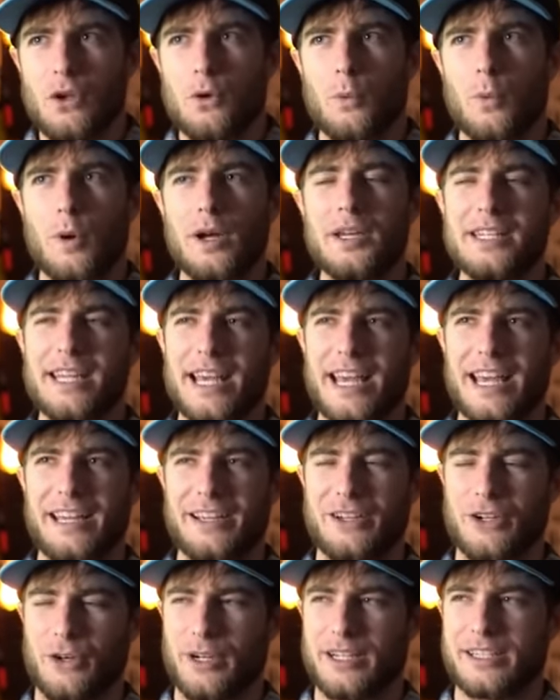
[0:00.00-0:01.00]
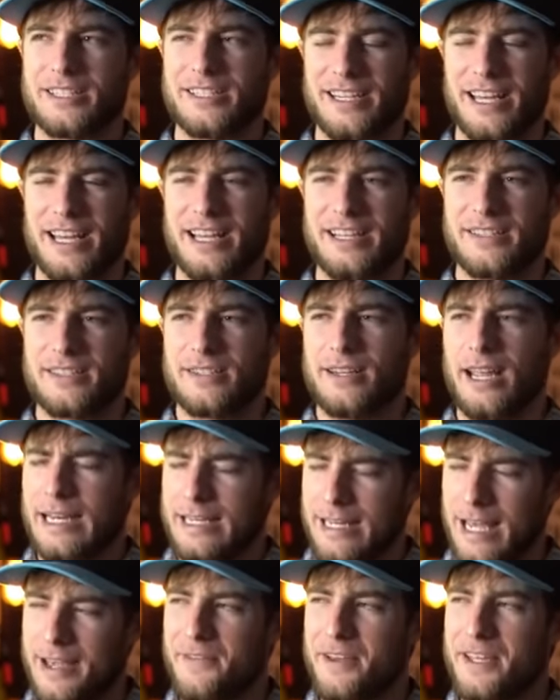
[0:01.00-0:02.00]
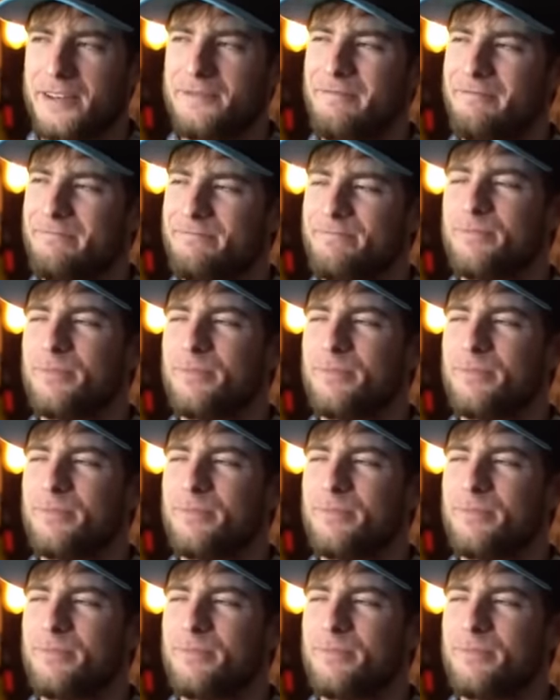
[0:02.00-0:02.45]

one day Chris says, hey, David,